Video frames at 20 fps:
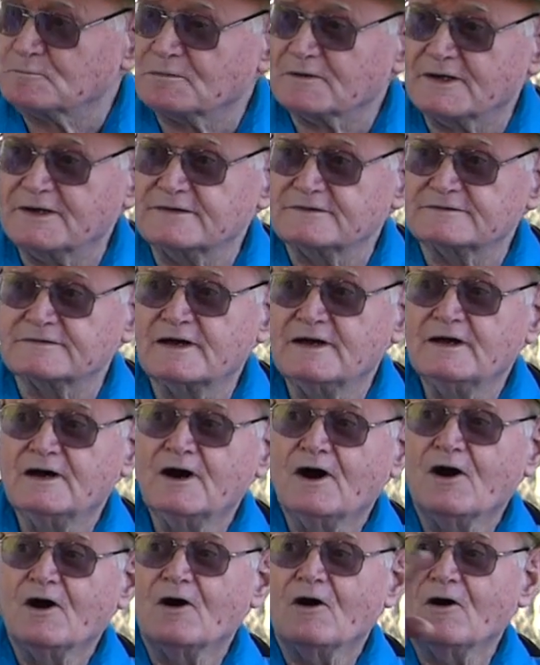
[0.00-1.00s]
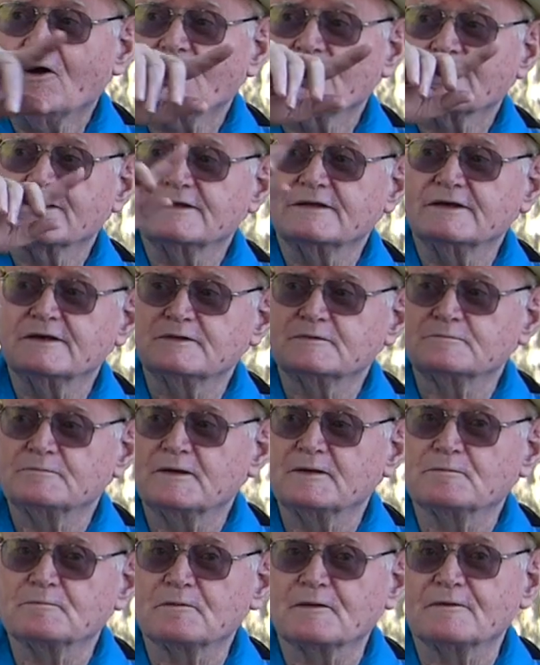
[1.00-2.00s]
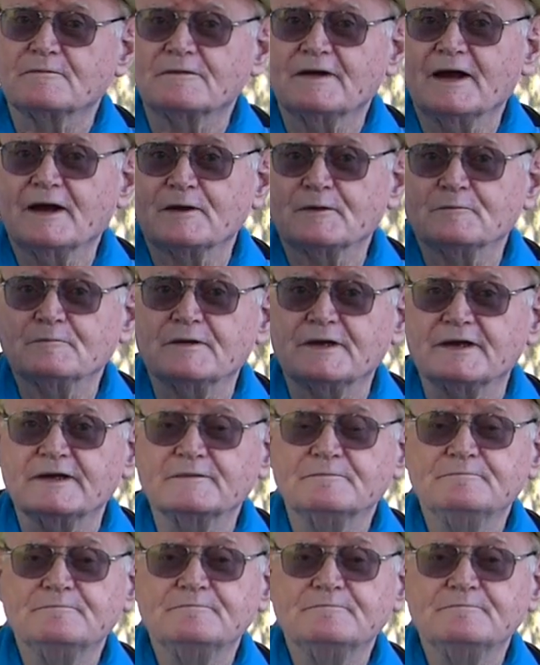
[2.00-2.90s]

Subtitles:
place. All of these people around me